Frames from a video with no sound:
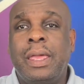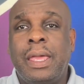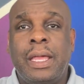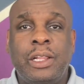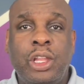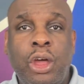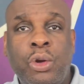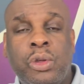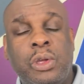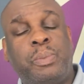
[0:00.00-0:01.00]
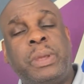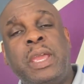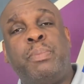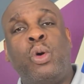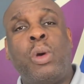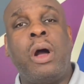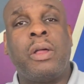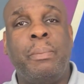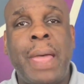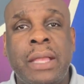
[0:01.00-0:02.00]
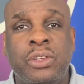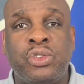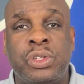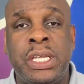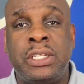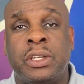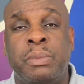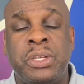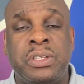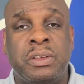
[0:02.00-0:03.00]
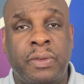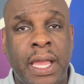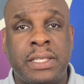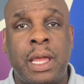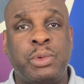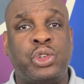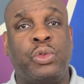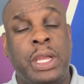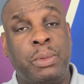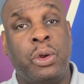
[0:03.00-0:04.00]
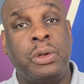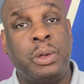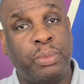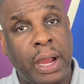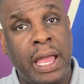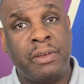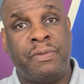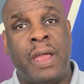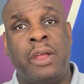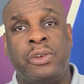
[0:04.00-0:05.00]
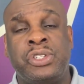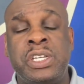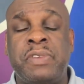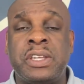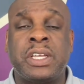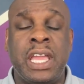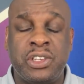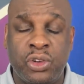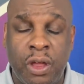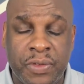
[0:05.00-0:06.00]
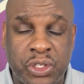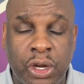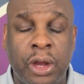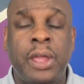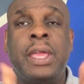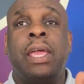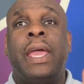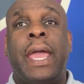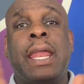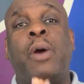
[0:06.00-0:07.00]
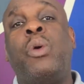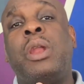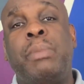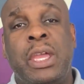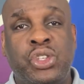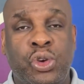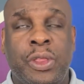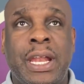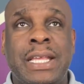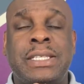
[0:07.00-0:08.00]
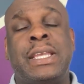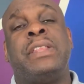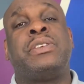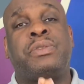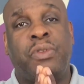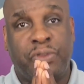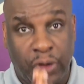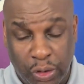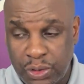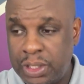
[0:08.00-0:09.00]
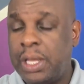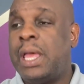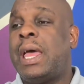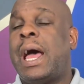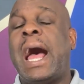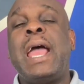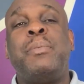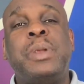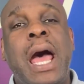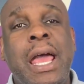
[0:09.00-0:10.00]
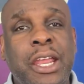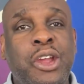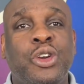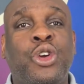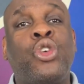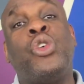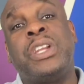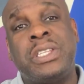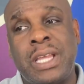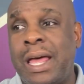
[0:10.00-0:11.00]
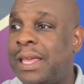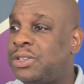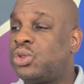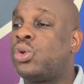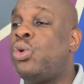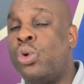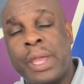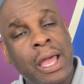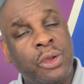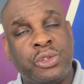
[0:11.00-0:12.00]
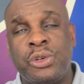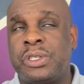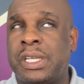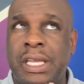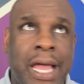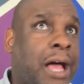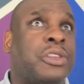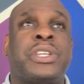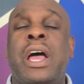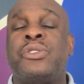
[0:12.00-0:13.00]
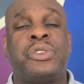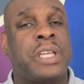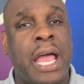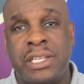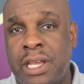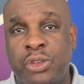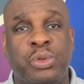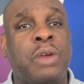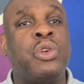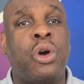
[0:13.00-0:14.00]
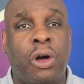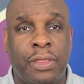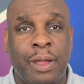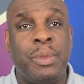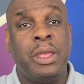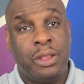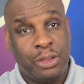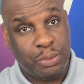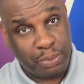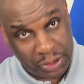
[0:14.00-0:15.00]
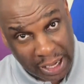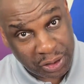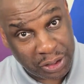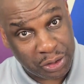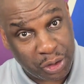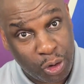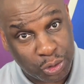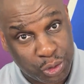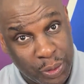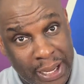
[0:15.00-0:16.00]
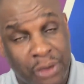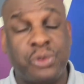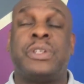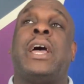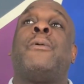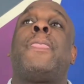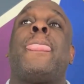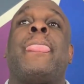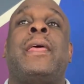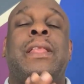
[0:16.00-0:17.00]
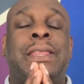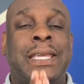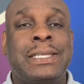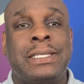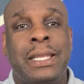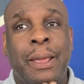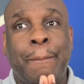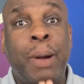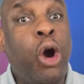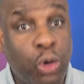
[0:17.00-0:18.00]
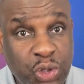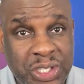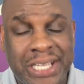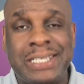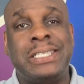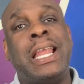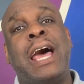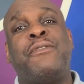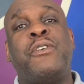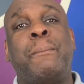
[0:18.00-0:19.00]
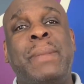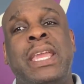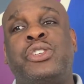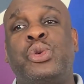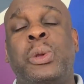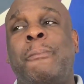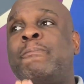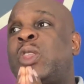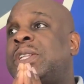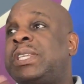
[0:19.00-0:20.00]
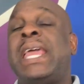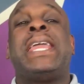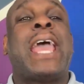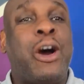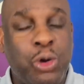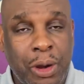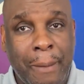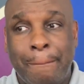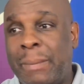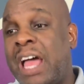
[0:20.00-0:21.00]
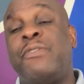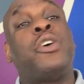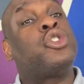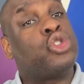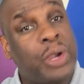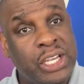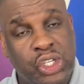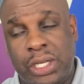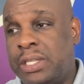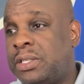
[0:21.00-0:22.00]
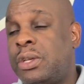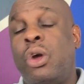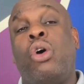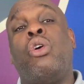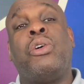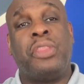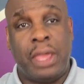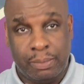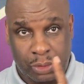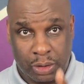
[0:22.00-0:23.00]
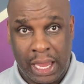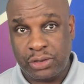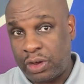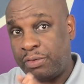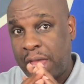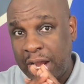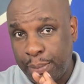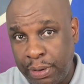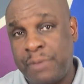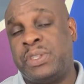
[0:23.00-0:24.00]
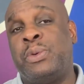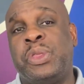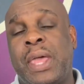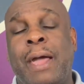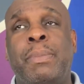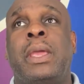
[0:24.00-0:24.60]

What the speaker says: Hello, good people. Welcome back to Strategic Admissions Advice. I'm Shereem Herndon-Brown, founder and chief education officer. And I want to make sure that I say this first. I am not here to criticize school counselors, college counselors, guidance counselors, whatever you call them. Technically, they're called school counselors now. This post is not for me to take out my frustrations on them. Okay, so I've kind of prefaced it with that.